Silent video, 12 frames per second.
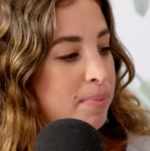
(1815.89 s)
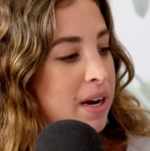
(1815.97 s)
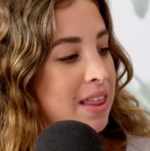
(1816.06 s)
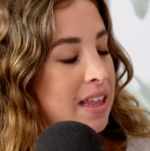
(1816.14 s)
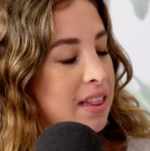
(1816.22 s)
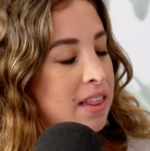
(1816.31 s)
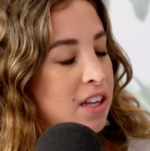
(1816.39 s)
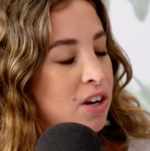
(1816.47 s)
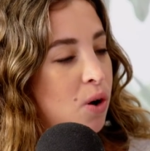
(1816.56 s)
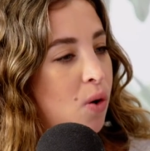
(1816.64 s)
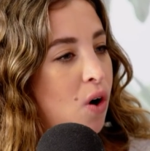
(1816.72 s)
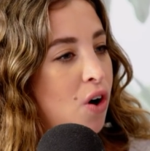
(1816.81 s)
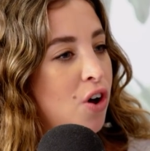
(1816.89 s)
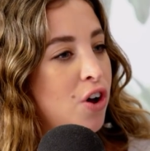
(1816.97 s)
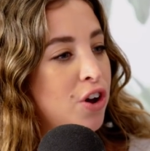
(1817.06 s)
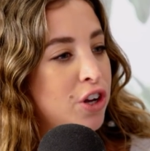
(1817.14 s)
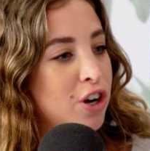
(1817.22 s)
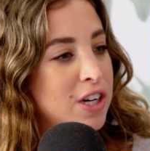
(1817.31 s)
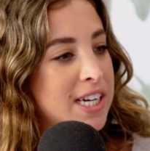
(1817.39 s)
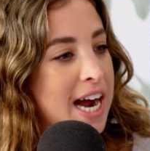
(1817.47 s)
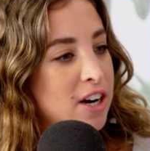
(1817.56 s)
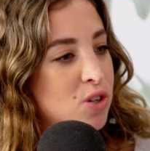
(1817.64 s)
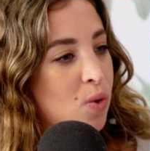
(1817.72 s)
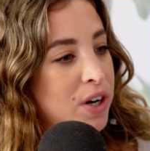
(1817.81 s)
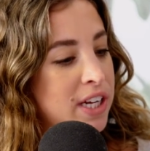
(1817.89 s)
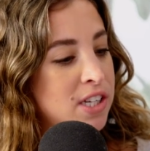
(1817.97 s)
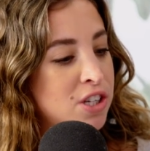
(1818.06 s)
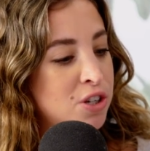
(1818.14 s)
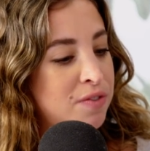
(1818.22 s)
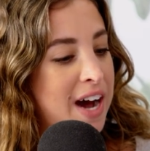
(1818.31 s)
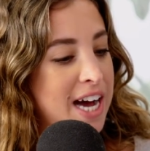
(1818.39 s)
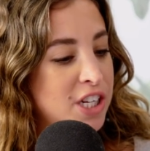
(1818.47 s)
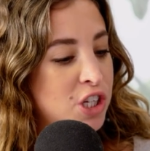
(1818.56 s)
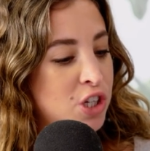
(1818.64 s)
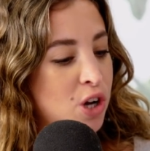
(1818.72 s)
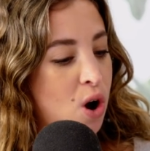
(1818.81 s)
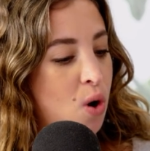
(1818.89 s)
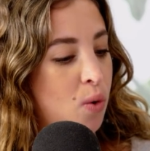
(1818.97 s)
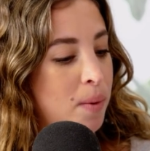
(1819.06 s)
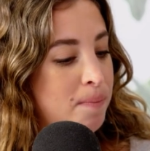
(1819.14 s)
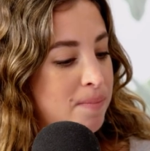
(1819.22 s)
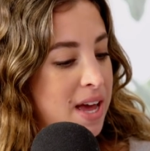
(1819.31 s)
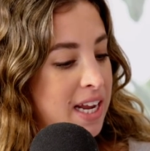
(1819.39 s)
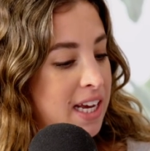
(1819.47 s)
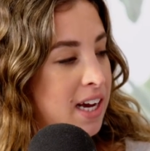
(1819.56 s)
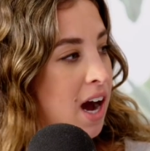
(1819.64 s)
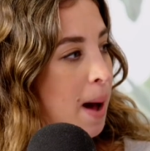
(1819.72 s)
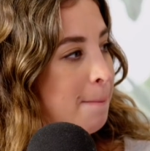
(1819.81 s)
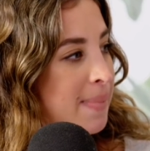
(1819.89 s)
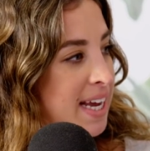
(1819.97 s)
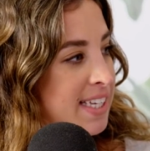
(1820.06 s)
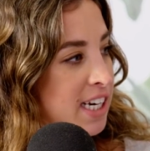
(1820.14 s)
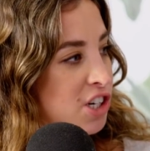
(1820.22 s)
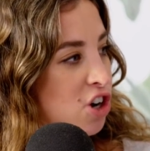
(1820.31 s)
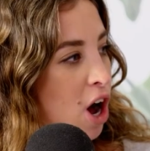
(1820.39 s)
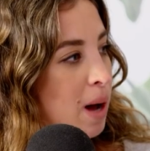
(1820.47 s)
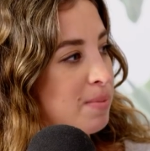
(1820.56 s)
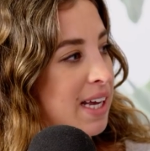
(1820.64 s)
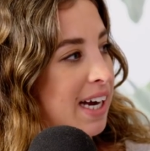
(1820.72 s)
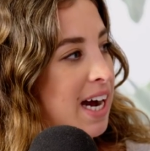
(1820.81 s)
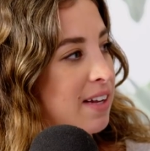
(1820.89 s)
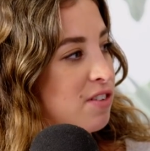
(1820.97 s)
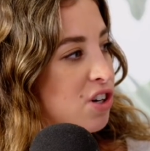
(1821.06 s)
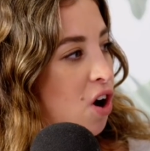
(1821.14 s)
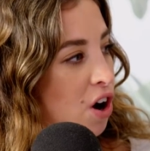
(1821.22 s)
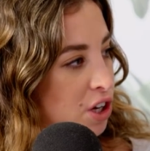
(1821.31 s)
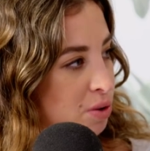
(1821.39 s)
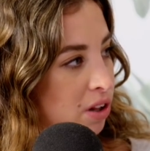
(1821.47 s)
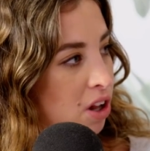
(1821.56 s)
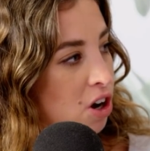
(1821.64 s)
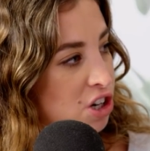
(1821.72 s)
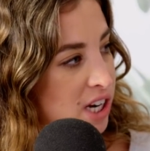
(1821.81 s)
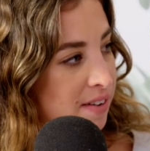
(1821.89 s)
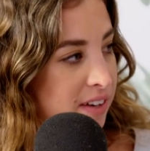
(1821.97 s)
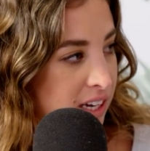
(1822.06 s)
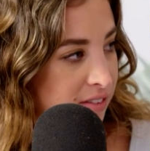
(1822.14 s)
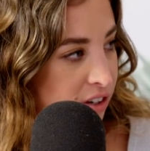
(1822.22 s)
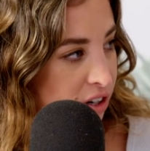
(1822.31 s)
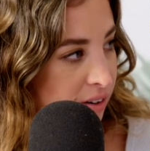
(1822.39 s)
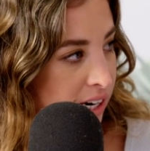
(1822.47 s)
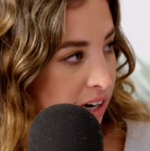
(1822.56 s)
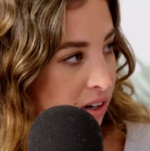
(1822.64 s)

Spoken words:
But I think, your entire 20s, you've had so many amazing jobs that kind of taught you the longevity of the career,